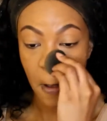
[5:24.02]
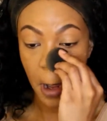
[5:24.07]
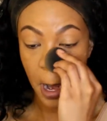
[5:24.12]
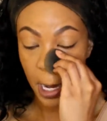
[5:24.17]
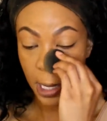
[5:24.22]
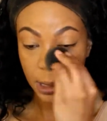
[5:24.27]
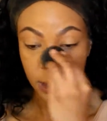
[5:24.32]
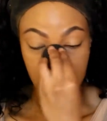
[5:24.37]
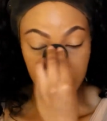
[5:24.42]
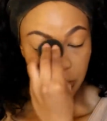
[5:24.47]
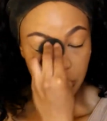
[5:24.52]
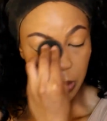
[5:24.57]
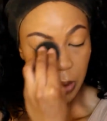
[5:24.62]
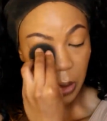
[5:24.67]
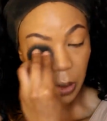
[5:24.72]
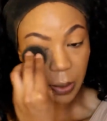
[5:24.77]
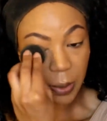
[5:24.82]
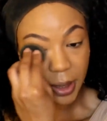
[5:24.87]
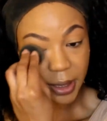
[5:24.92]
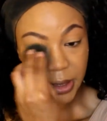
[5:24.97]
that's what we're
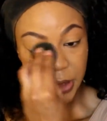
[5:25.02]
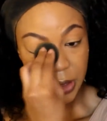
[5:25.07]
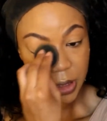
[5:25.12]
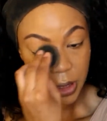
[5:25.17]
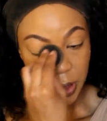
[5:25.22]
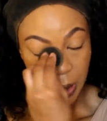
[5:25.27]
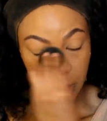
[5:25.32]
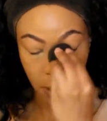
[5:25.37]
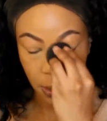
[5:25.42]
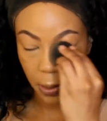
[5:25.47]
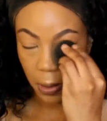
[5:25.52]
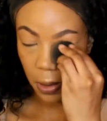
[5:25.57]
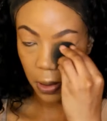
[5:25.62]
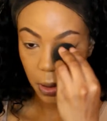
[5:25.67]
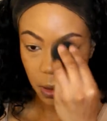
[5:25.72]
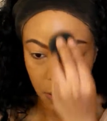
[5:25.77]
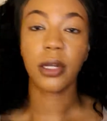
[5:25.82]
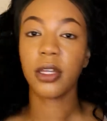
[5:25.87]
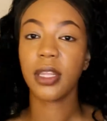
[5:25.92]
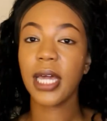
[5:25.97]
going to do.
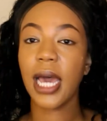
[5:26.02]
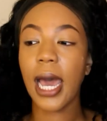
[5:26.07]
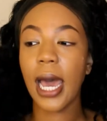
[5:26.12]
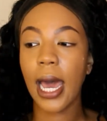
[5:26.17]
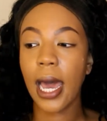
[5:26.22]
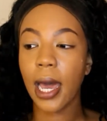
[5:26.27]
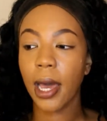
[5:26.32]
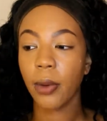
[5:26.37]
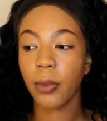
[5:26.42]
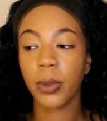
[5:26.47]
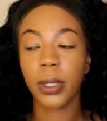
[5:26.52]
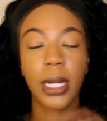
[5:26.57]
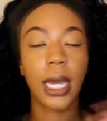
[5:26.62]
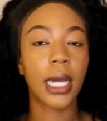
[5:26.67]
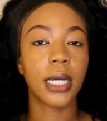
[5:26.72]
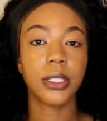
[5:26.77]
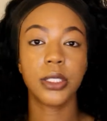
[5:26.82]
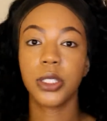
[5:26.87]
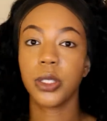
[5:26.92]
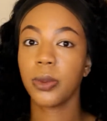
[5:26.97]
Under the eye, we're
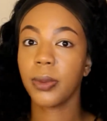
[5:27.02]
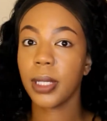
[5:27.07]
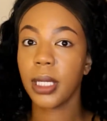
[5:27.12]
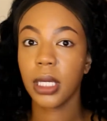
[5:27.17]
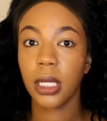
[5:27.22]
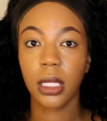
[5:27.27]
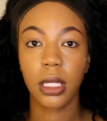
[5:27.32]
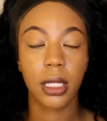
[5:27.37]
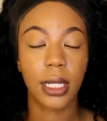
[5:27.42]
not doing,